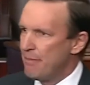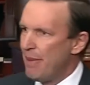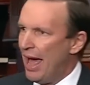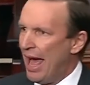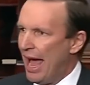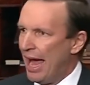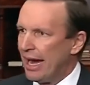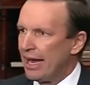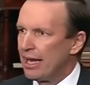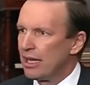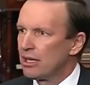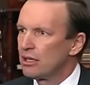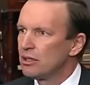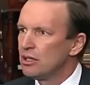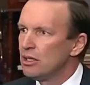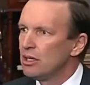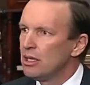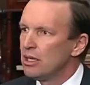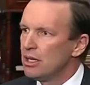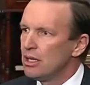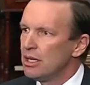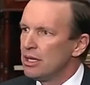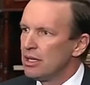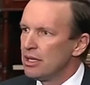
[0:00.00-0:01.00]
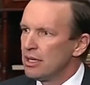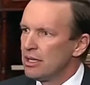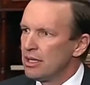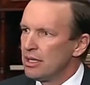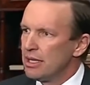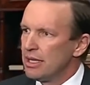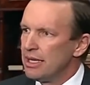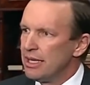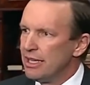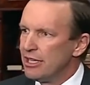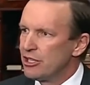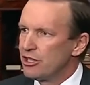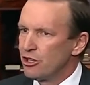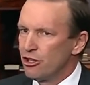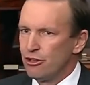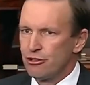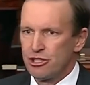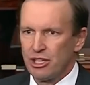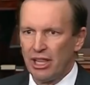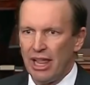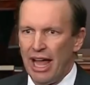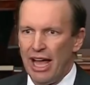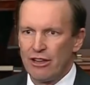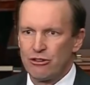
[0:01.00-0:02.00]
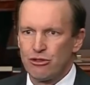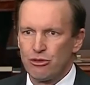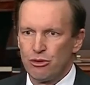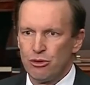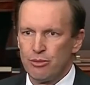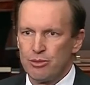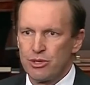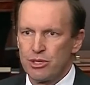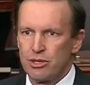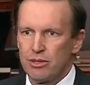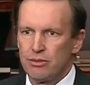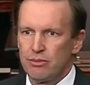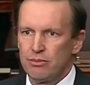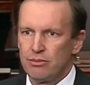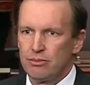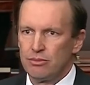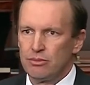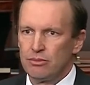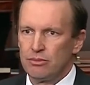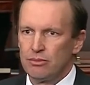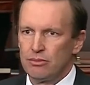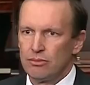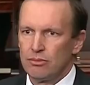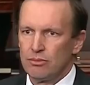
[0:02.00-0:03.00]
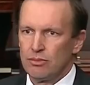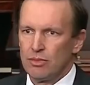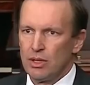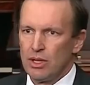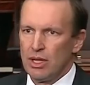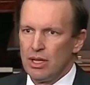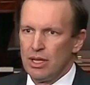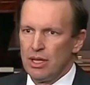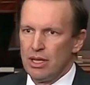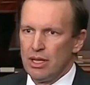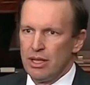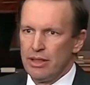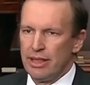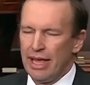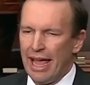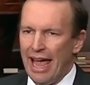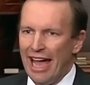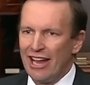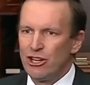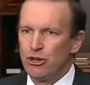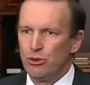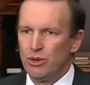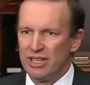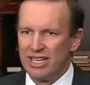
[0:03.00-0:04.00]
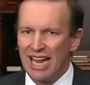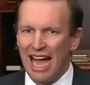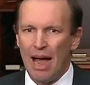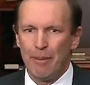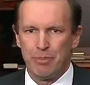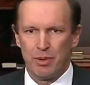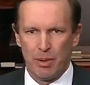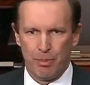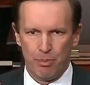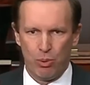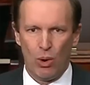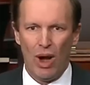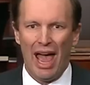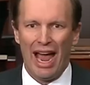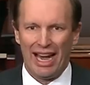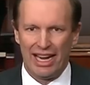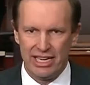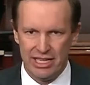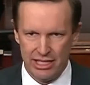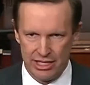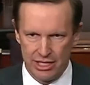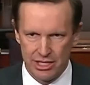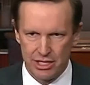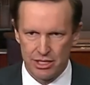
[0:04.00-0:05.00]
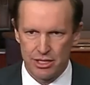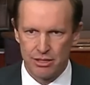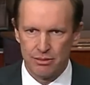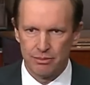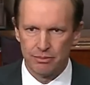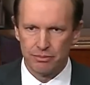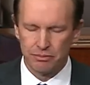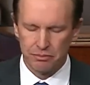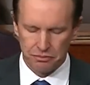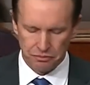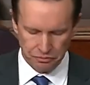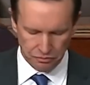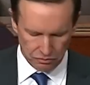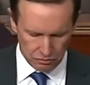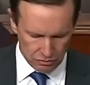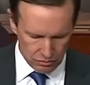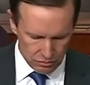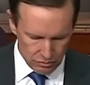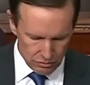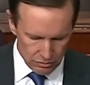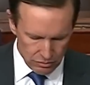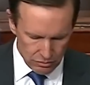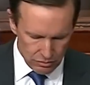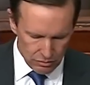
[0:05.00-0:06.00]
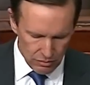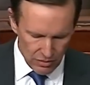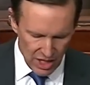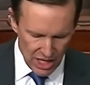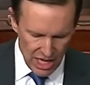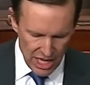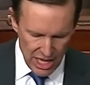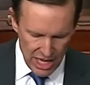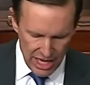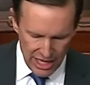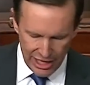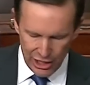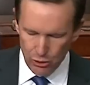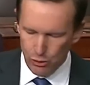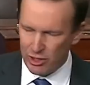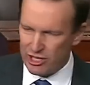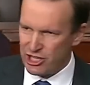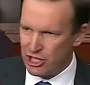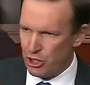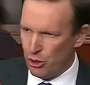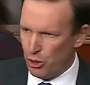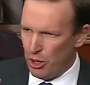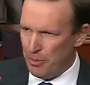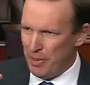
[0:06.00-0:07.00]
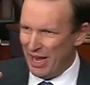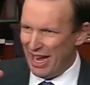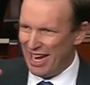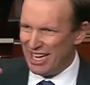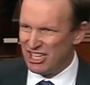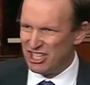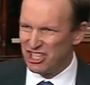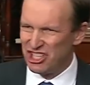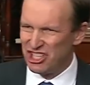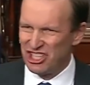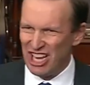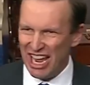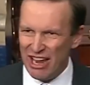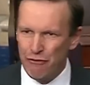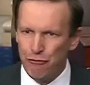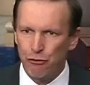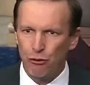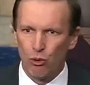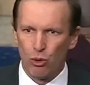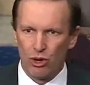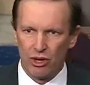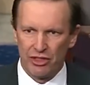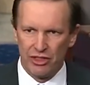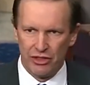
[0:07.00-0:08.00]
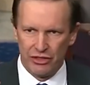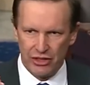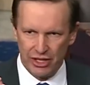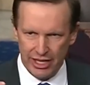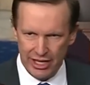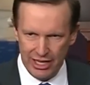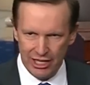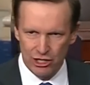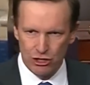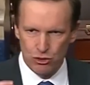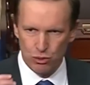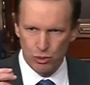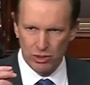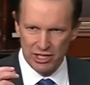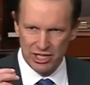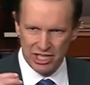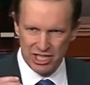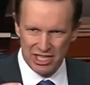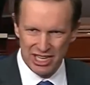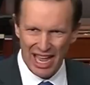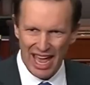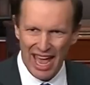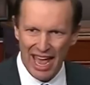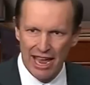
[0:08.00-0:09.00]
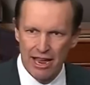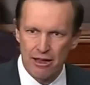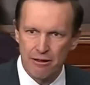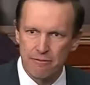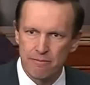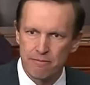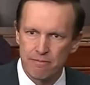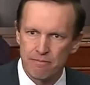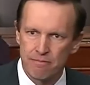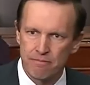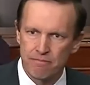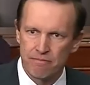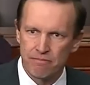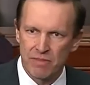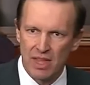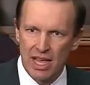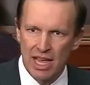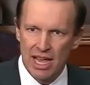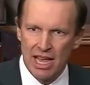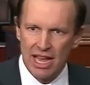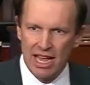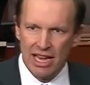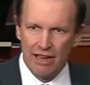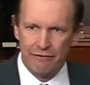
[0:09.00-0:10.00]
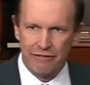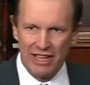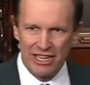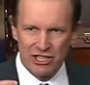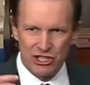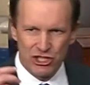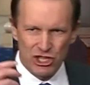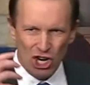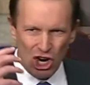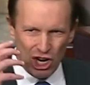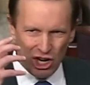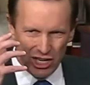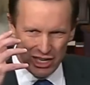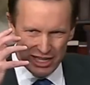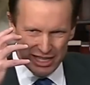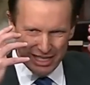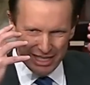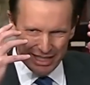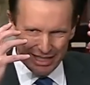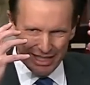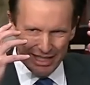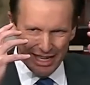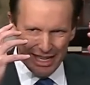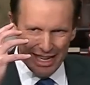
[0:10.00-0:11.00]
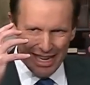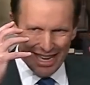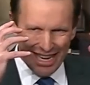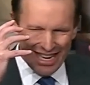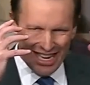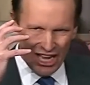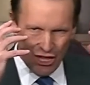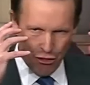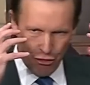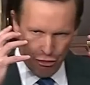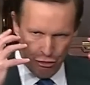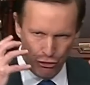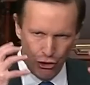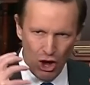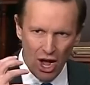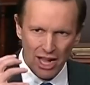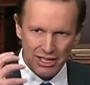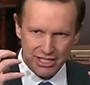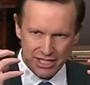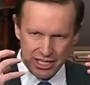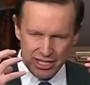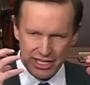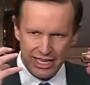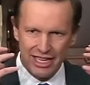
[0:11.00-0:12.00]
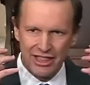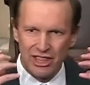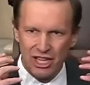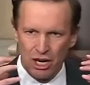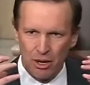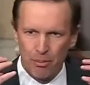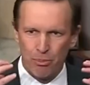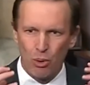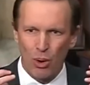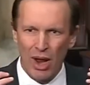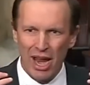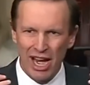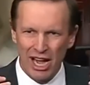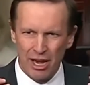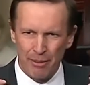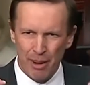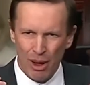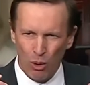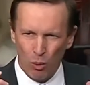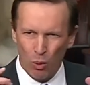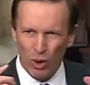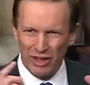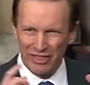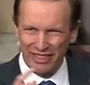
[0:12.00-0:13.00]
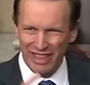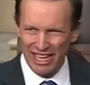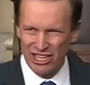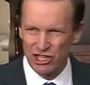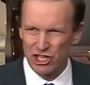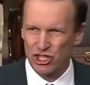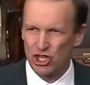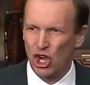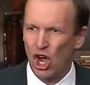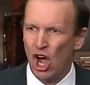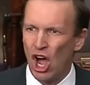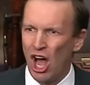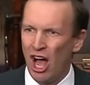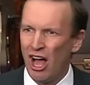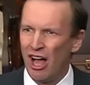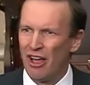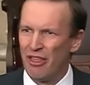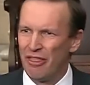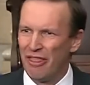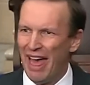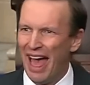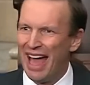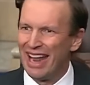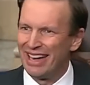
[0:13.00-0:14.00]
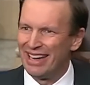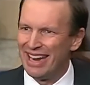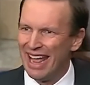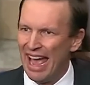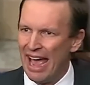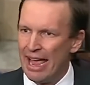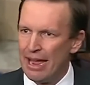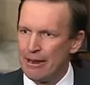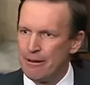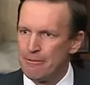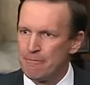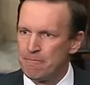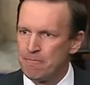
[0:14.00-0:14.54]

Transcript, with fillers: back into those classrooms, they had to adopt a practice in which there would be a safe word that the kids would say if they started to get thoughts in their brain about what they saw that day,